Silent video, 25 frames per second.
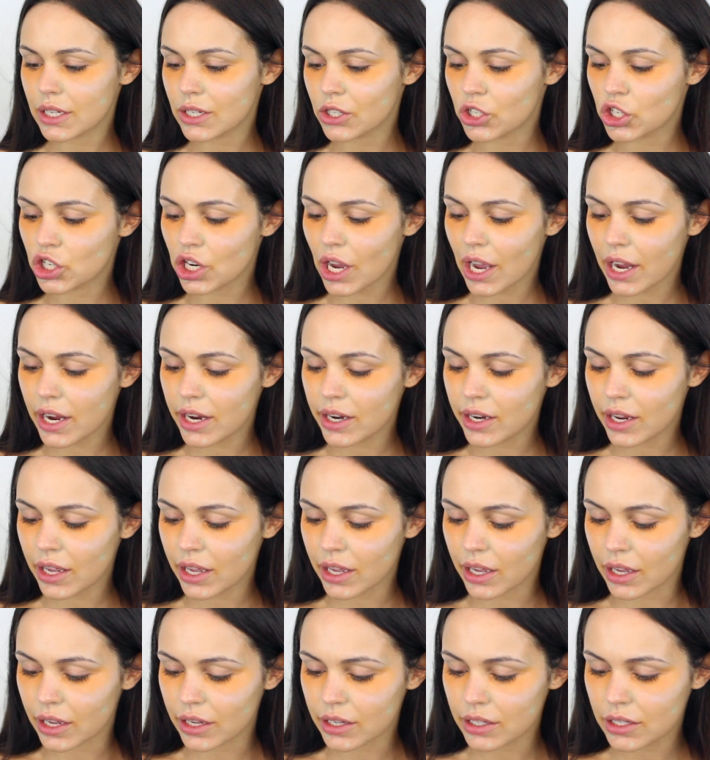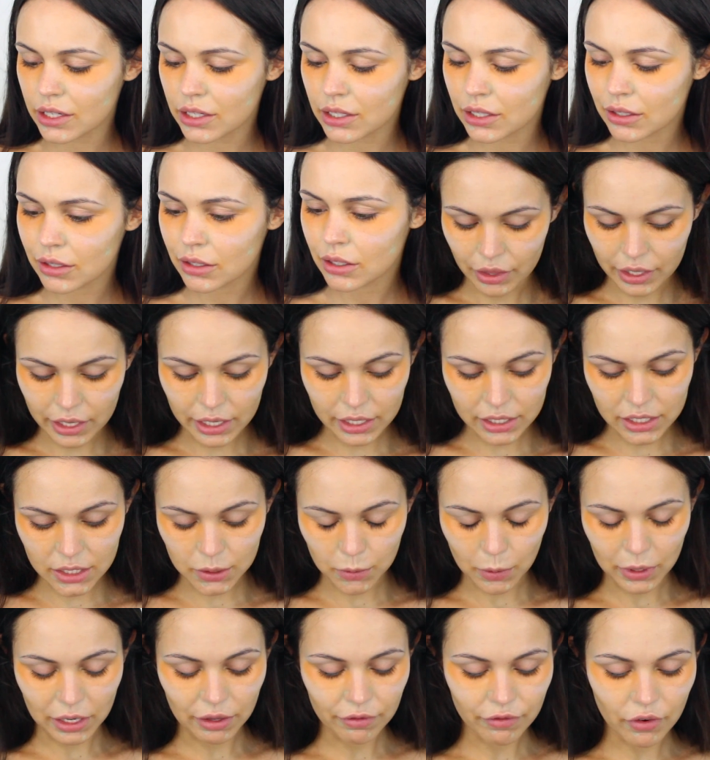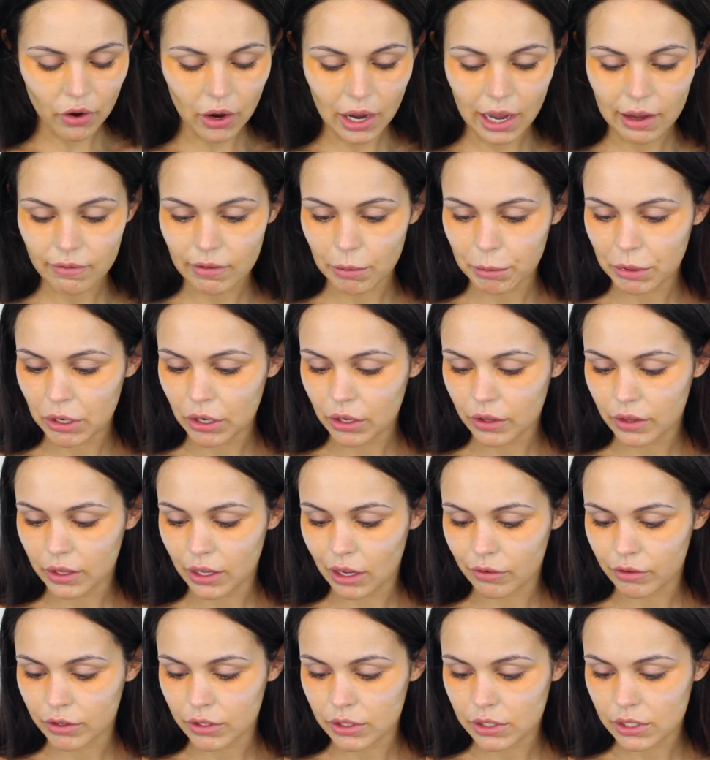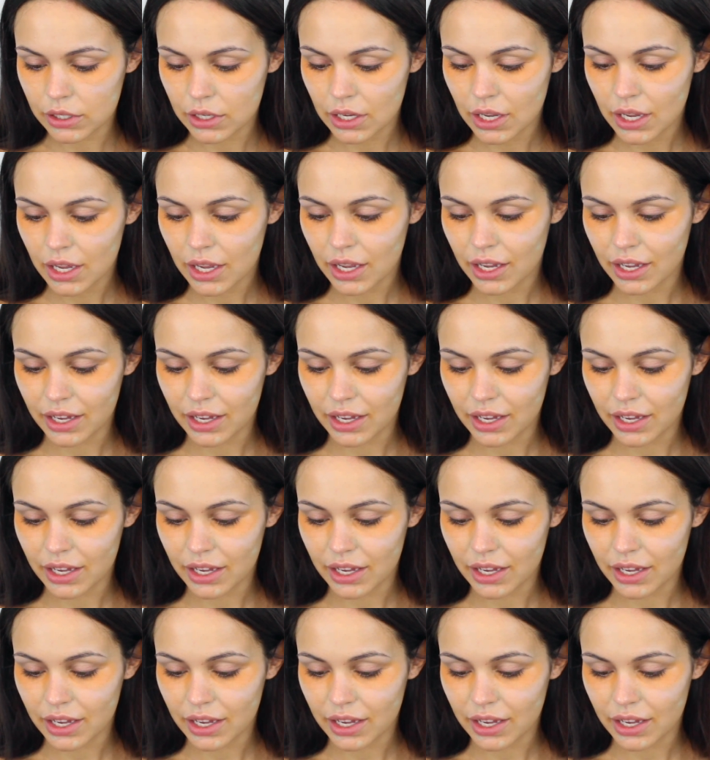this shade is, I think it's 25. Let me look at the others.